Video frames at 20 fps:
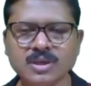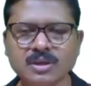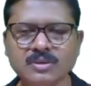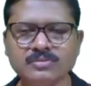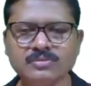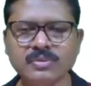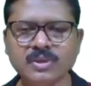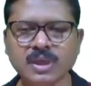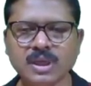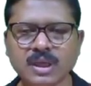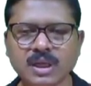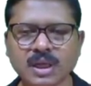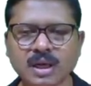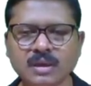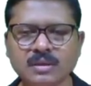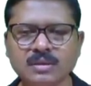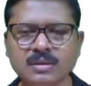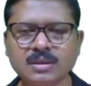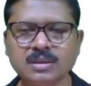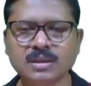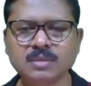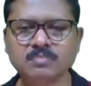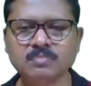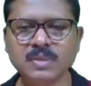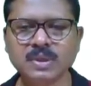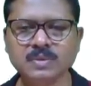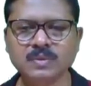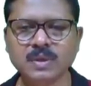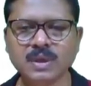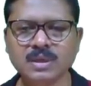of heat
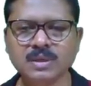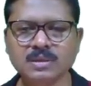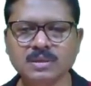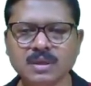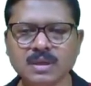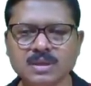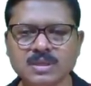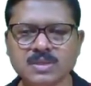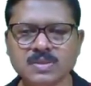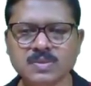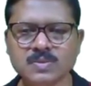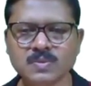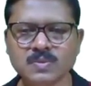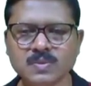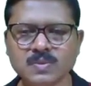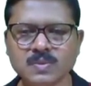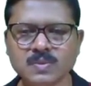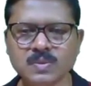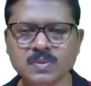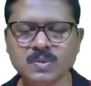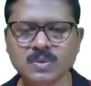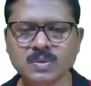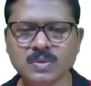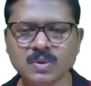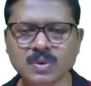between these two